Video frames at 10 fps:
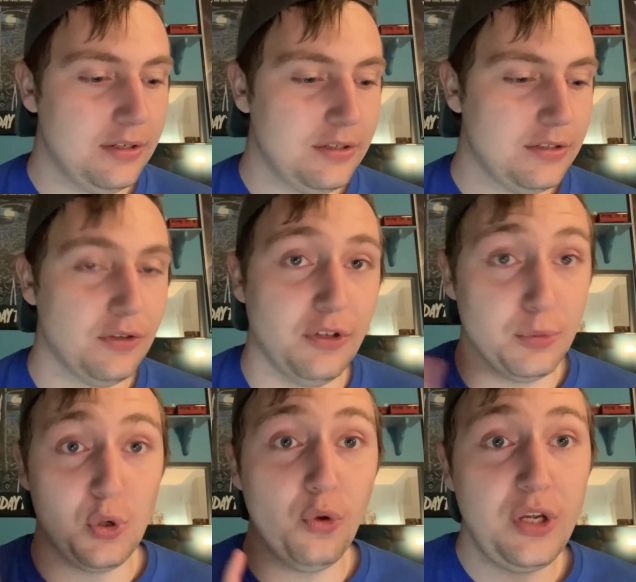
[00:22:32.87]
So there
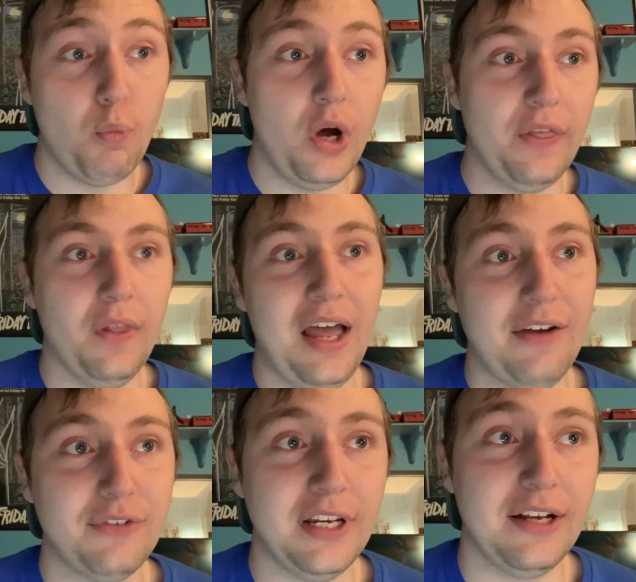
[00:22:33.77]
was only one
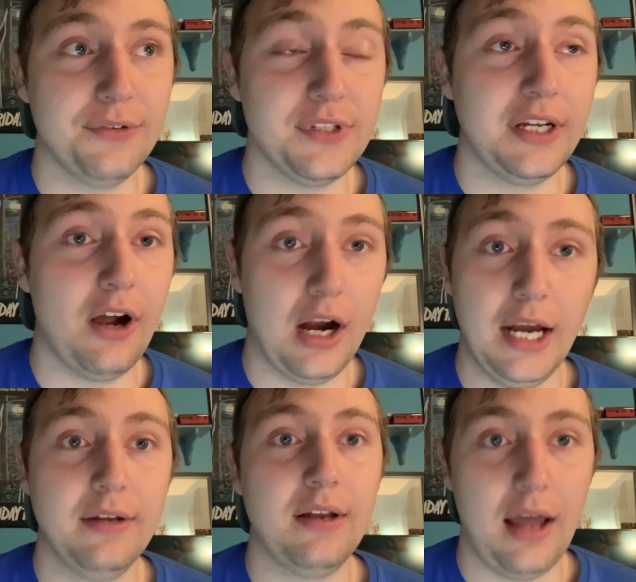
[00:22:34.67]
left. And I was like, all
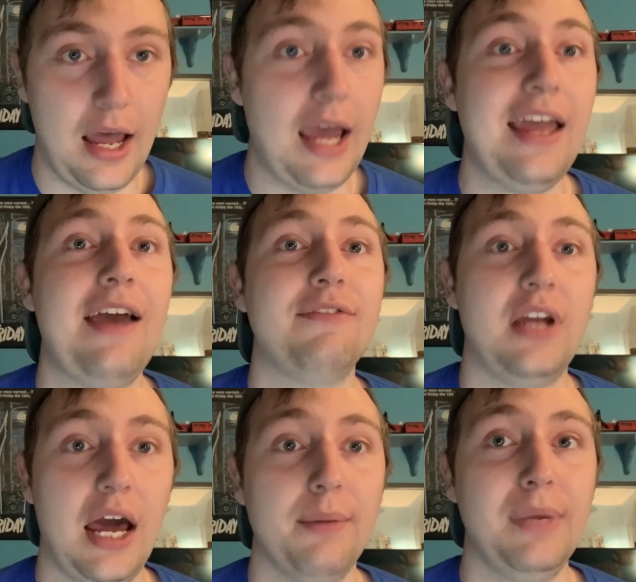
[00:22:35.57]
right, I have
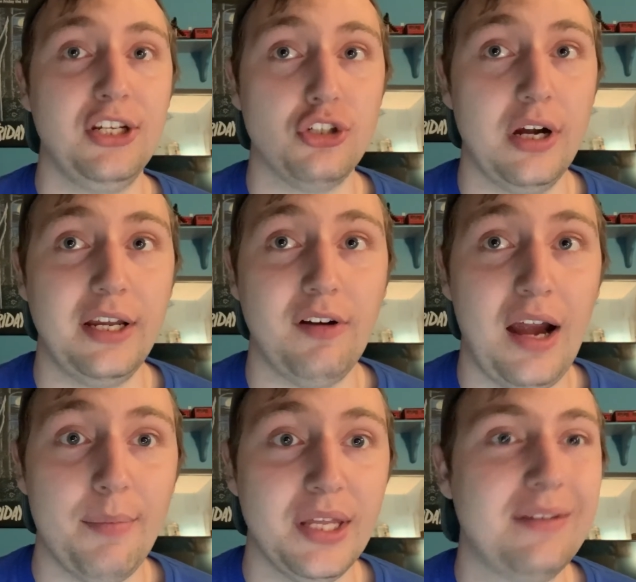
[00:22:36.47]
got to make sure I
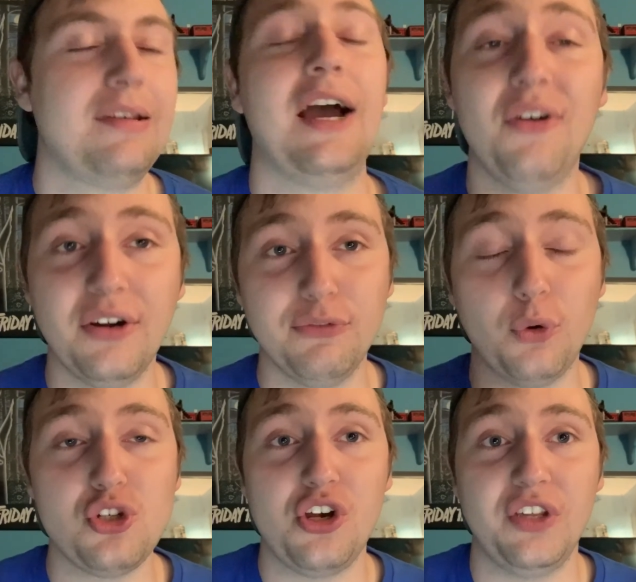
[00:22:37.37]
grab it. Now,
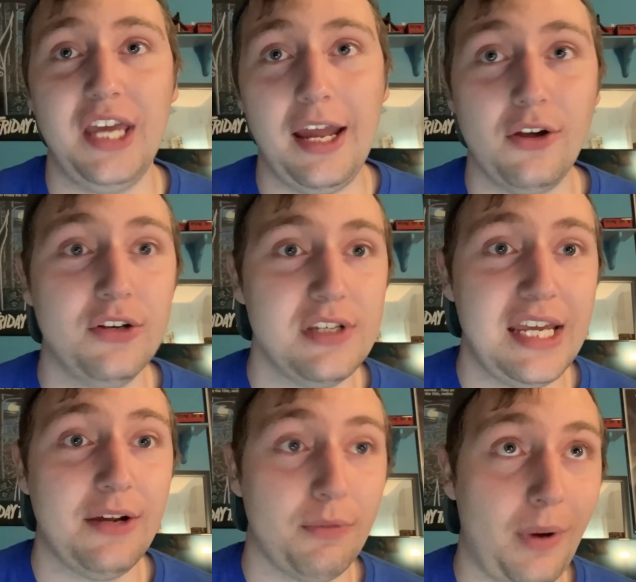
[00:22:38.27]
unfortunately, I couldn't
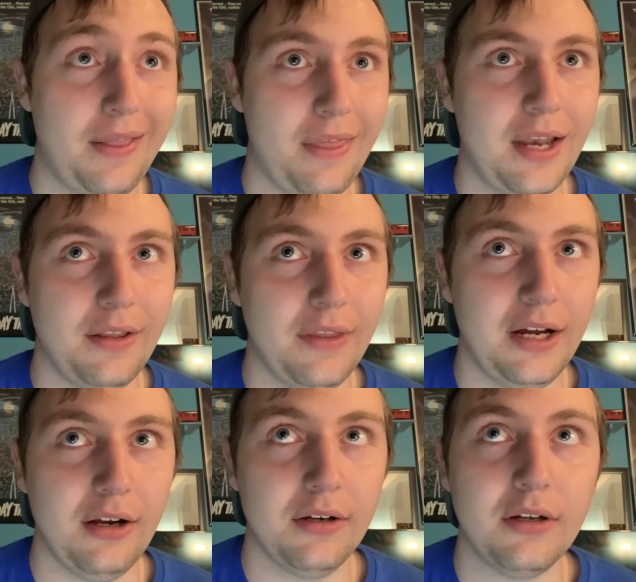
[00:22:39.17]
take it right then and
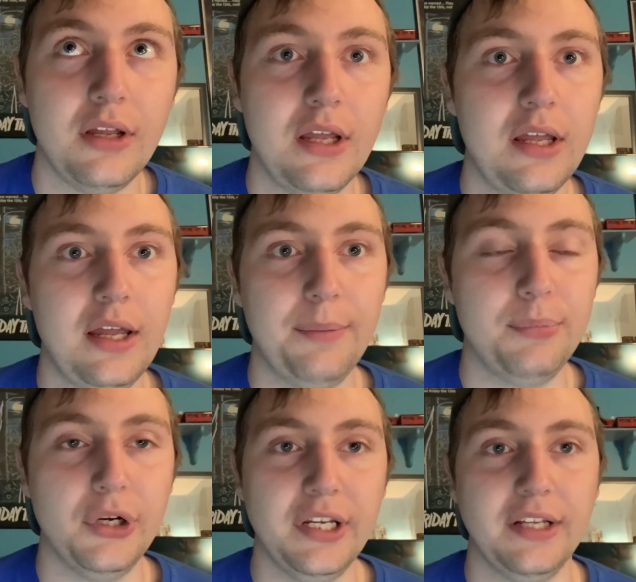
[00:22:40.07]
there and
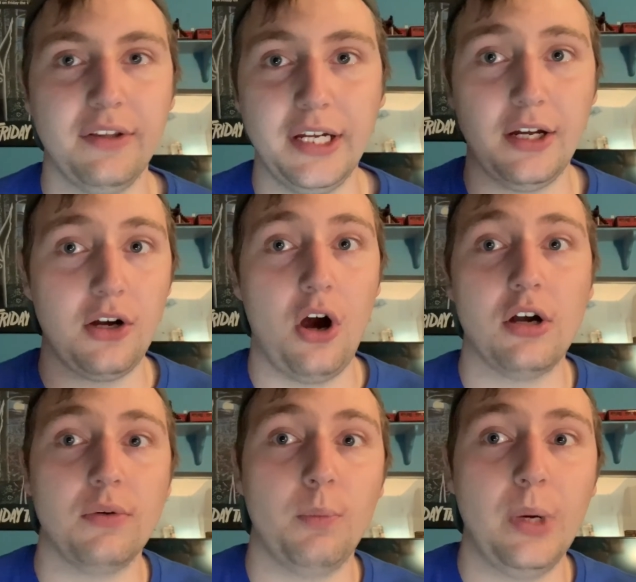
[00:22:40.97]
put it in like a
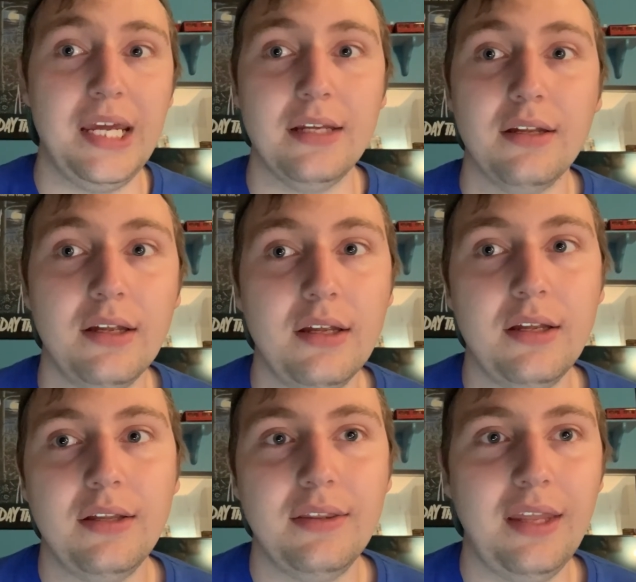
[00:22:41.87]
cart and wait.
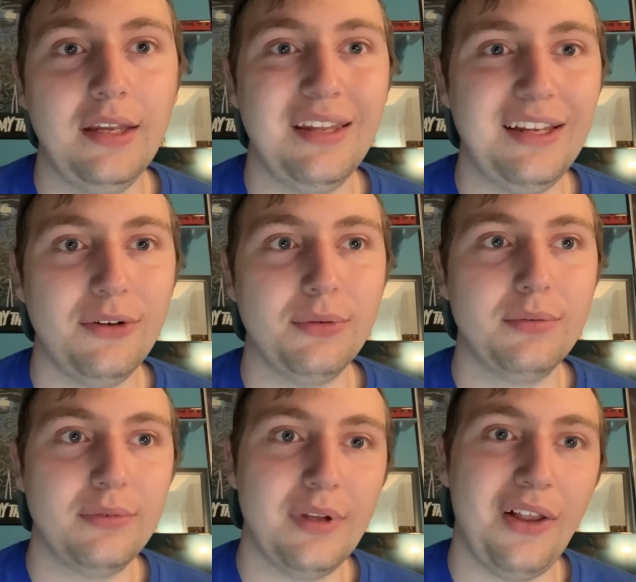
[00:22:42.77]
They don't
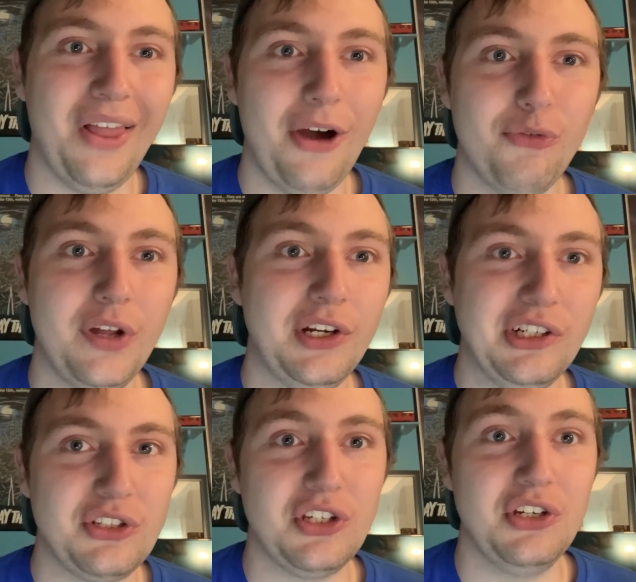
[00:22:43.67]
allow
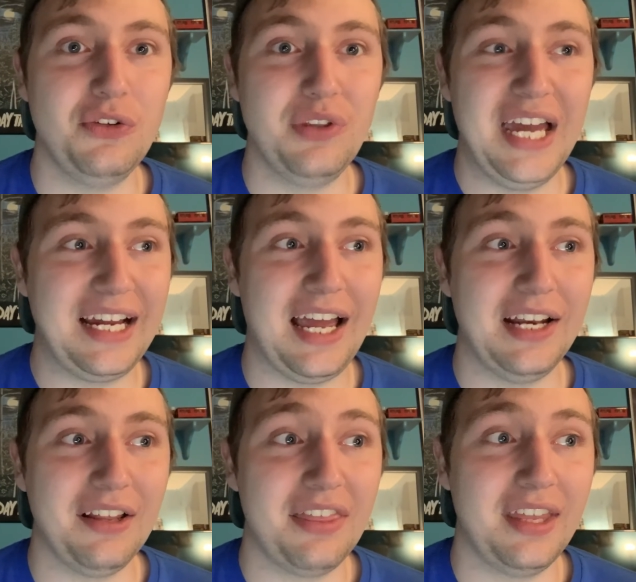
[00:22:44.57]
vendors to do that
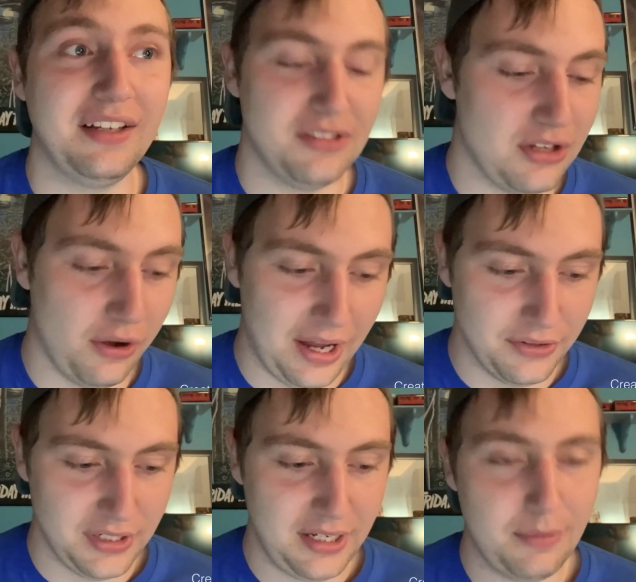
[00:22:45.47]
kind of thing. So I
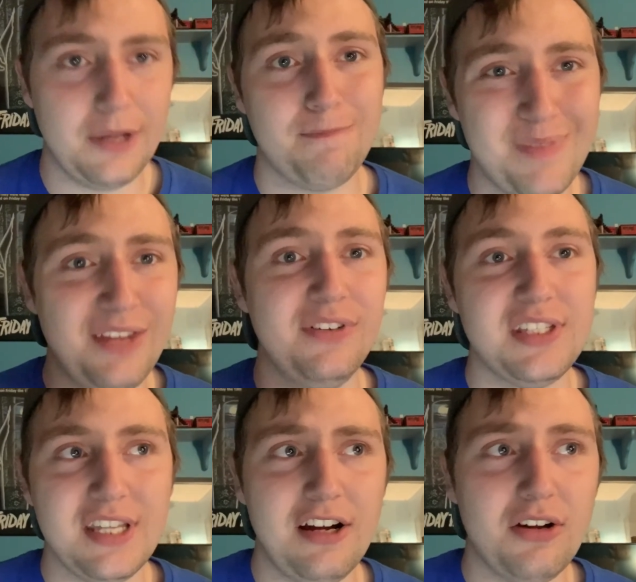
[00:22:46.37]
was like, well, if it's
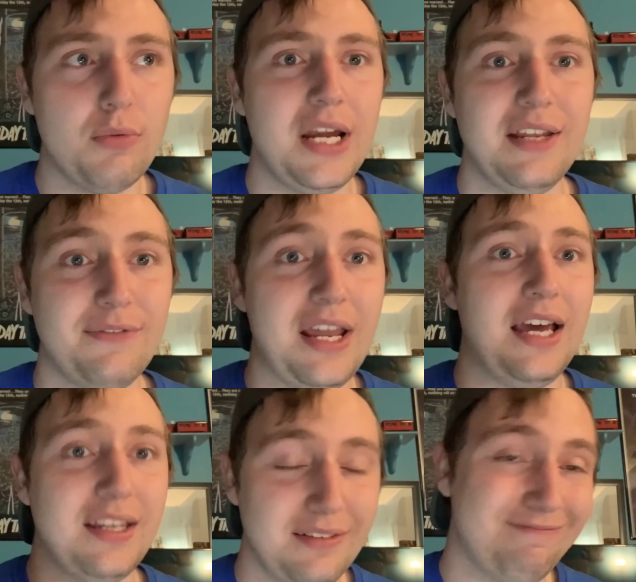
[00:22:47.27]
there, great. If
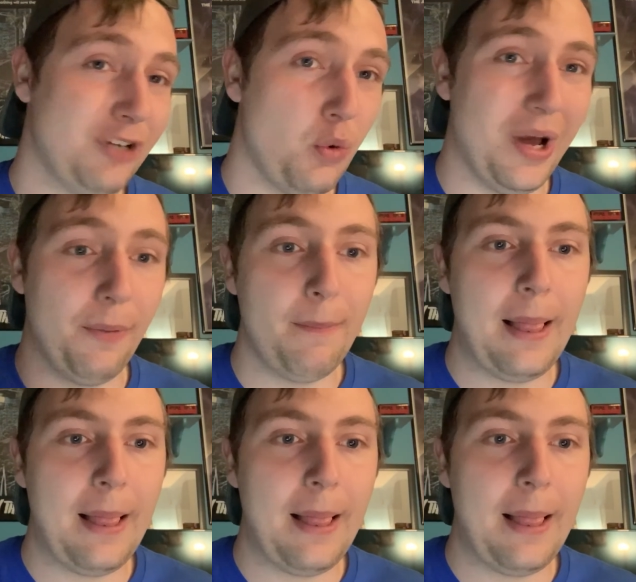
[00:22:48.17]
not, oh well.